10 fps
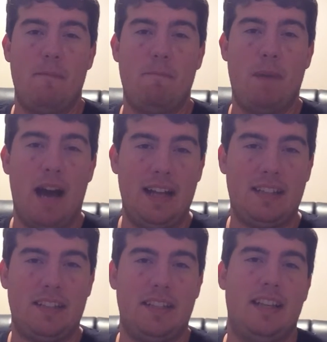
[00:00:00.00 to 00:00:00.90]

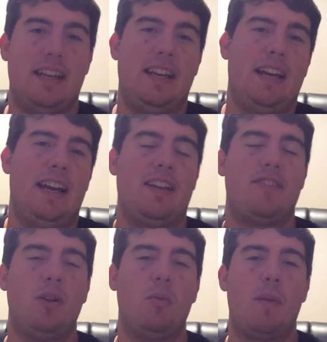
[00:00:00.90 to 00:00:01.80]
But I
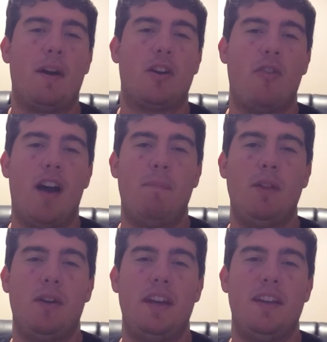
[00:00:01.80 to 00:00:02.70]
still wonder about
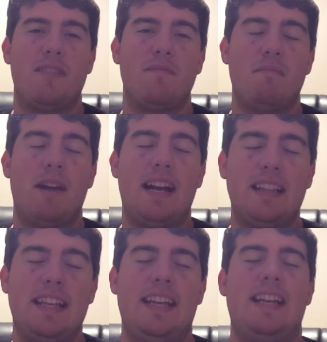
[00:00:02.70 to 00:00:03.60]
Garoppolo. He's
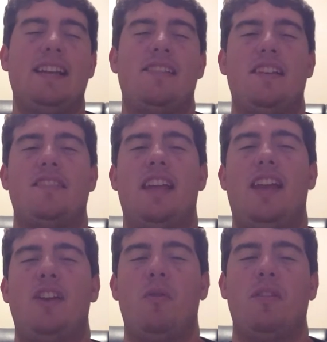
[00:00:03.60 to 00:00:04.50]
mildly inconsistent. I
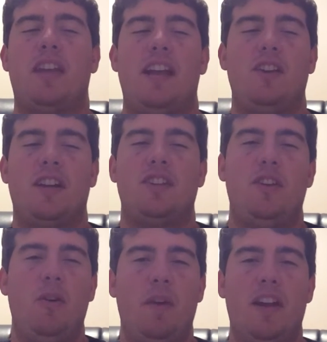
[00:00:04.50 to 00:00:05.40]
know we're taking a look at
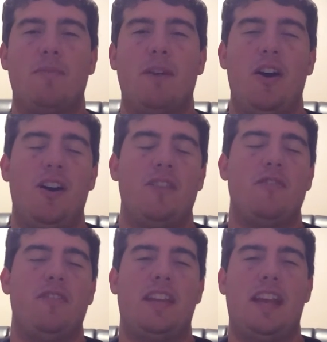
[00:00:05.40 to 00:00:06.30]
2 weeks, but also
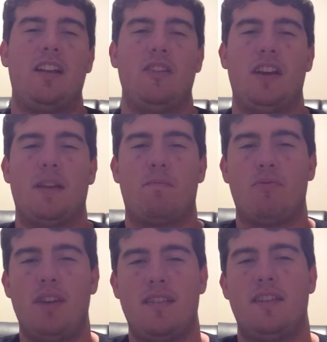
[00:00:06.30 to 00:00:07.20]
if we take a look at
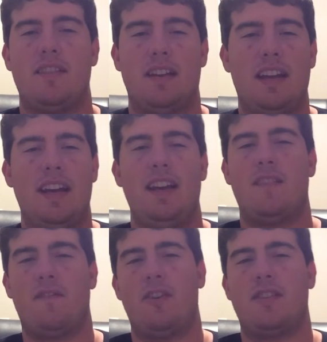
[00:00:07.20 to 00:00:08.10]
preseason,
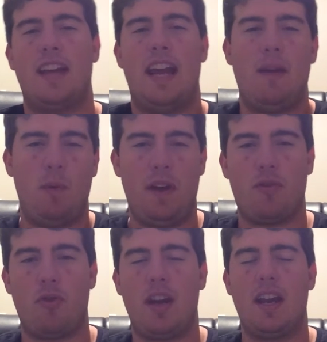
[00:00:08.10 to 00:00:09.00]
his first game, week
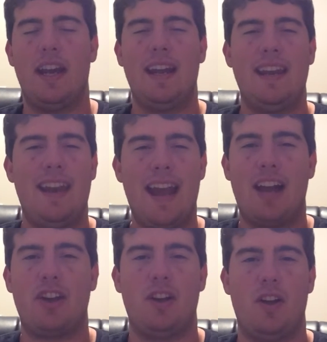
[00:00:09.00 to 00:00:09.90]
3,
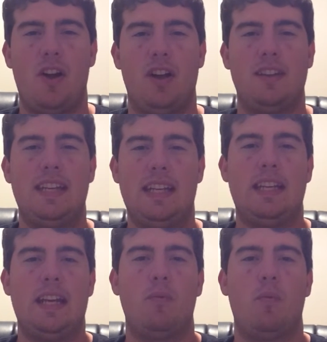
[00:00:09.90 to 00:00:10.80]
not good at all.
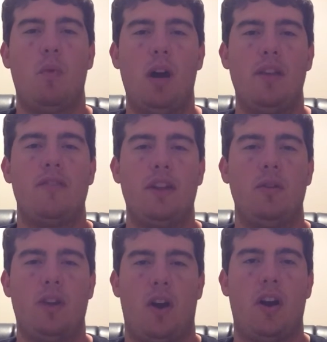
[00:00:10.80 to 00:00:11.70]
Didn't get one
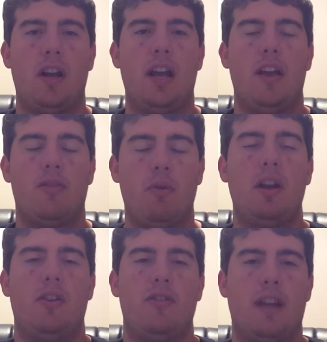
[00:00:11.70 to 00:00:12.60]
single yard, threw
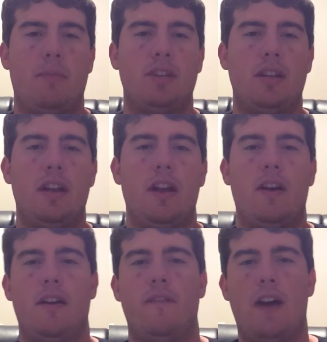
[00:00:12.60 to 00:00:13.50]
an interception.
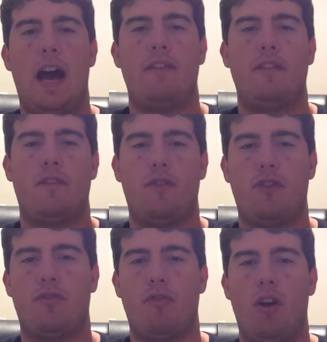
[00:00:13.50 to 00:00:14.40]
5 of his
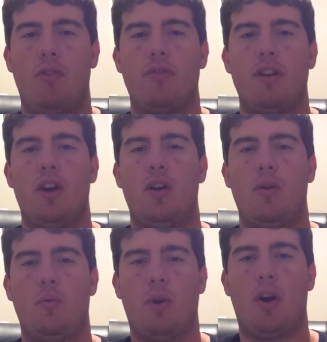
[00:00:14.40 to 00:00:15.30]
first throws
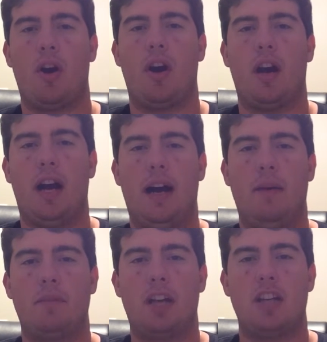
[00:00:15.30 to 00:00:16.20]
were
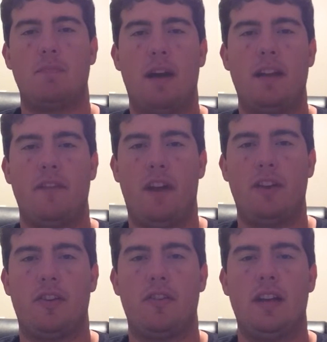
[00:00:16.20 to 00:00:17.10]
touched by
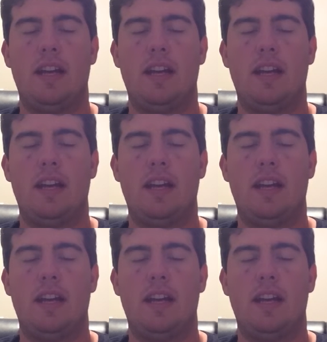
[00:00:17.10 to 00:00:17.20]
defenders.